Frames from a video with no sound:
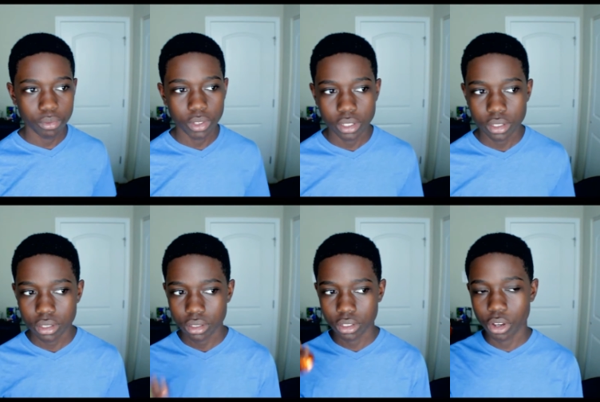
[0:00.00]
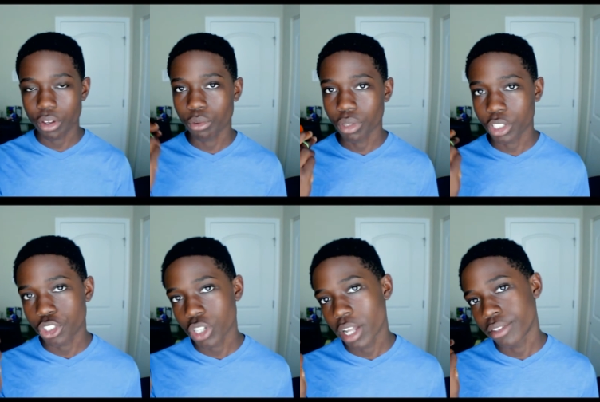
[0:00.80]
this yo-yo really
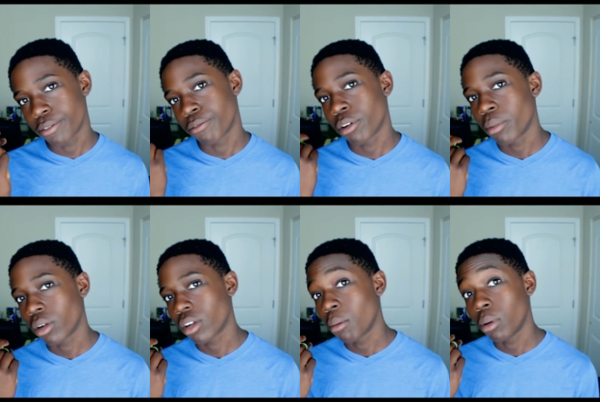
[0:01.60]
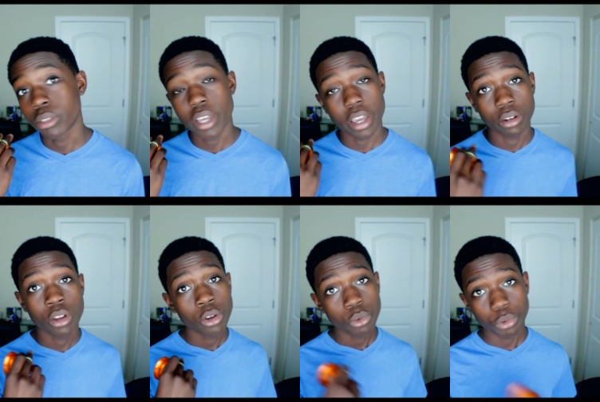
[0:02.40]
shines in front mount combos and
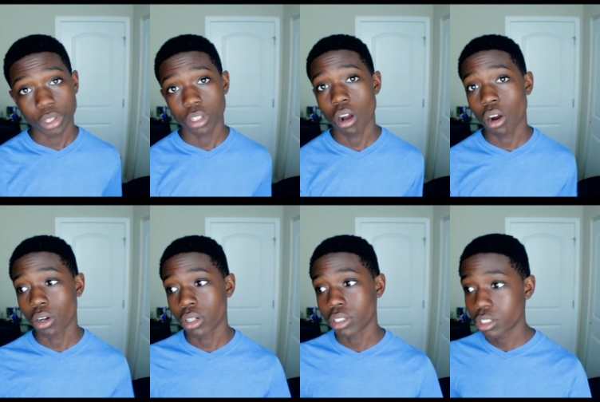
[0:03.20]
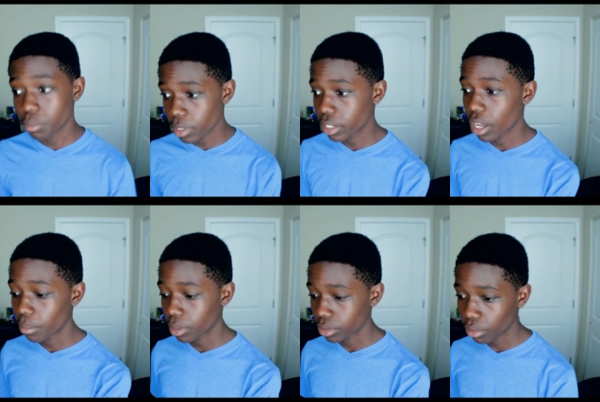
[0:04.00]
really hard speed
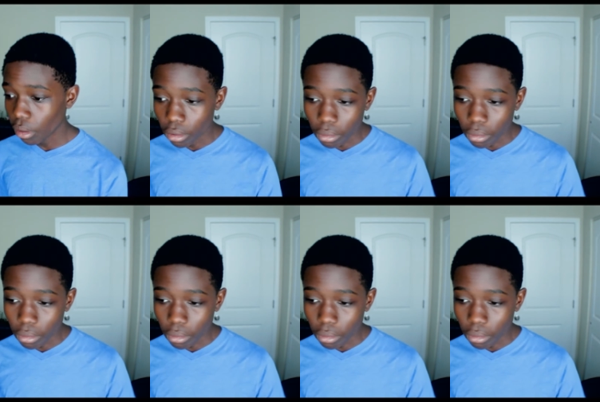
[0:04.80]
combos.